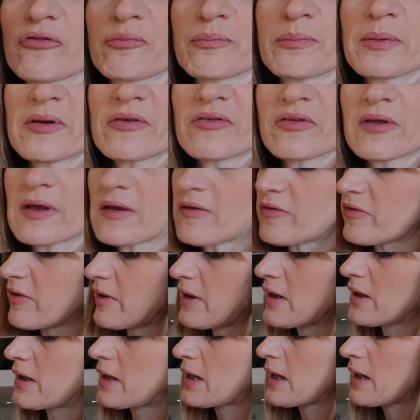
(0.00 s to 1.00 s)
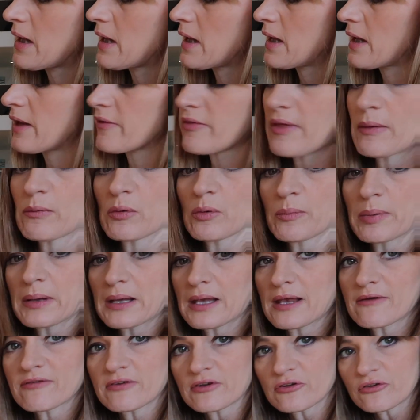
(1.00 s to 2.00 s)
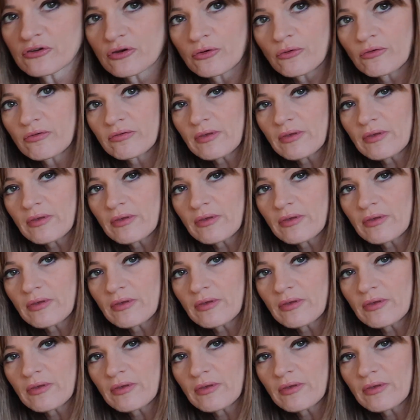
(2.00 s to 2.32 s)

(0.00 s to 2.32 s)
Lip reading: of biscuits in here that will be given to